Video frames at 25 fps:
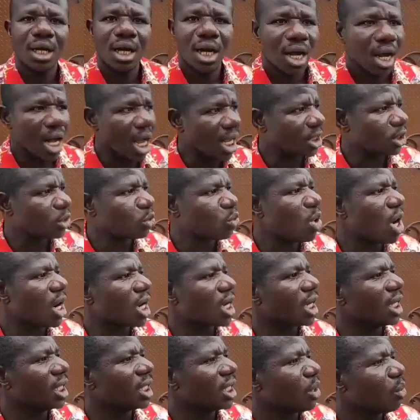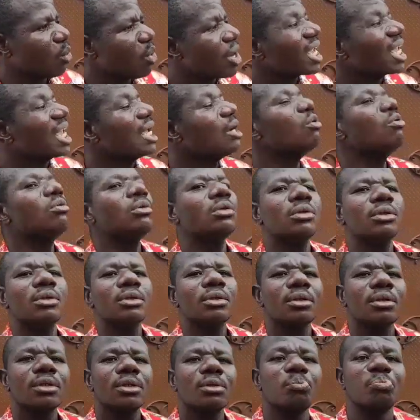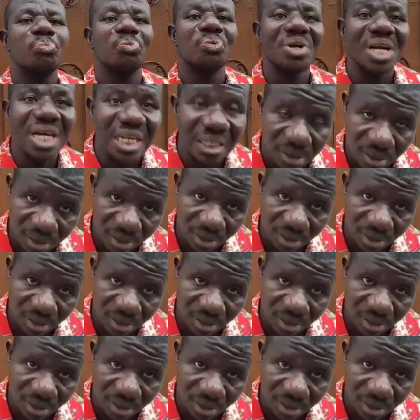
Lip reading: has awakened the waking brains.